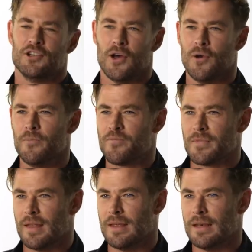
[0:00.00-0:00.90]
show,
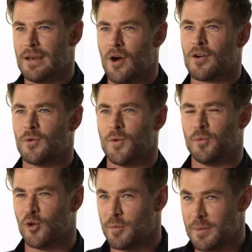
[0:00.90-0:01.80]
and they're not going to
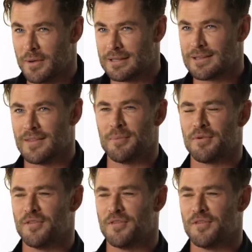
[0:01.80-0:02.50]
employ me based on that